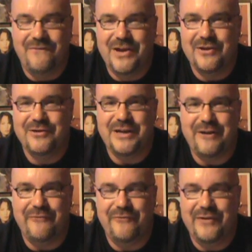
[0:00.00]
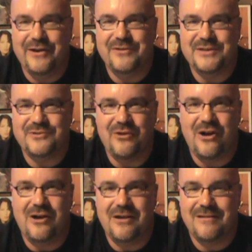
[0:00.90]
very, very
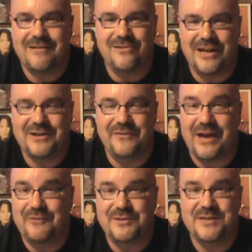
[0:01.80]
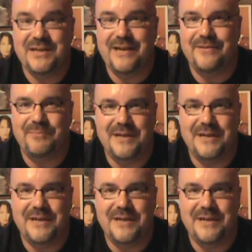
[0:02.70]
strong collective. I would say the